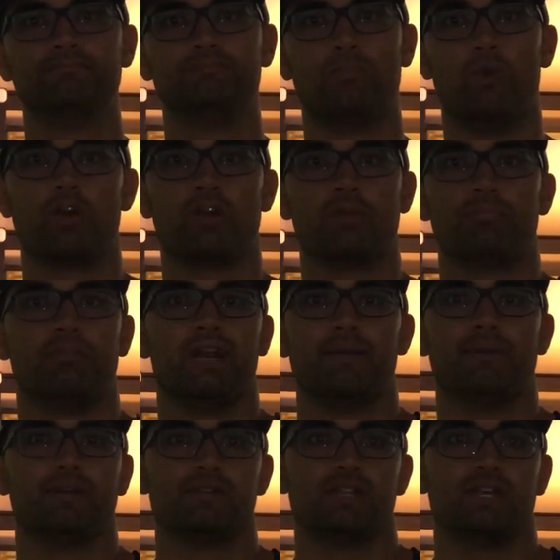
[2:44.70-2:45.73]
water
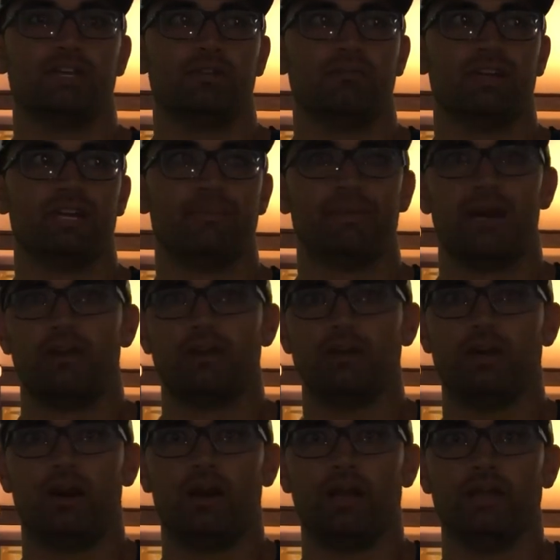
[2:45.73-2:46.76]
parameters that you read about
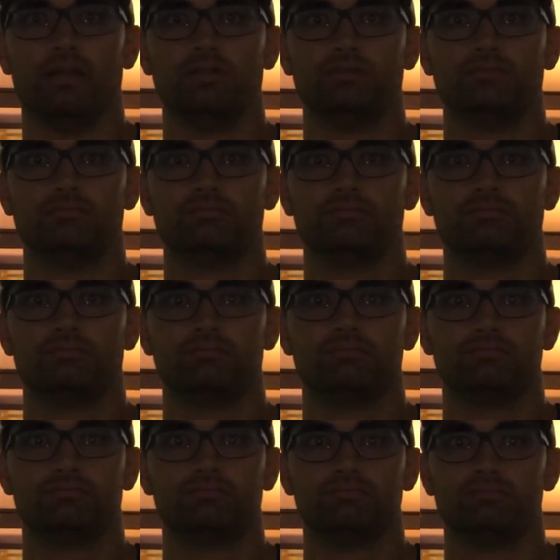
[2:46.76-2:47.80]

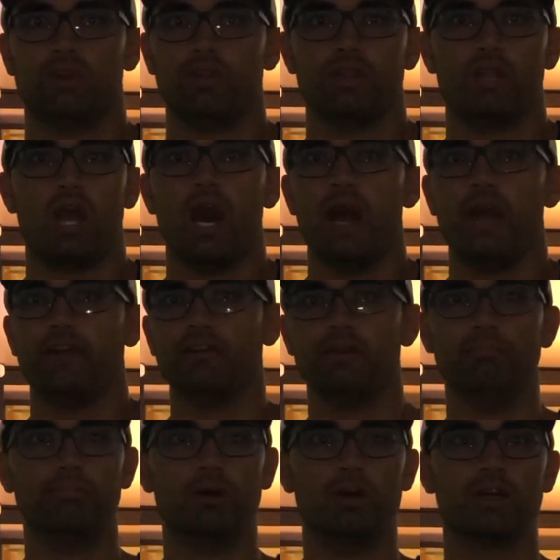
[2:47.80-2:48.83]
online or in
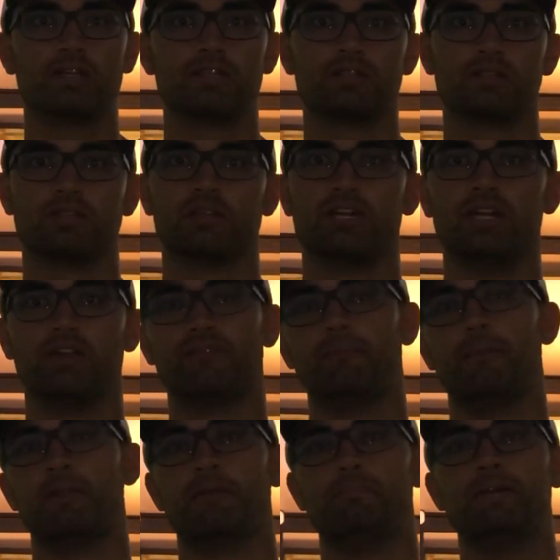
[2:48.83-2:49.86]
books or hear from
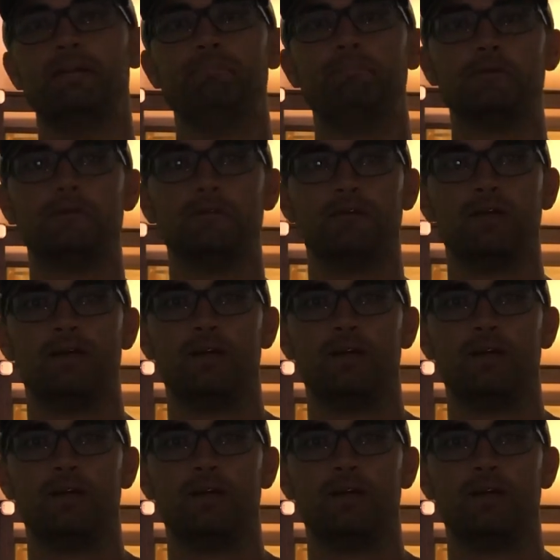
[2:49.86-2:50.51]
other people,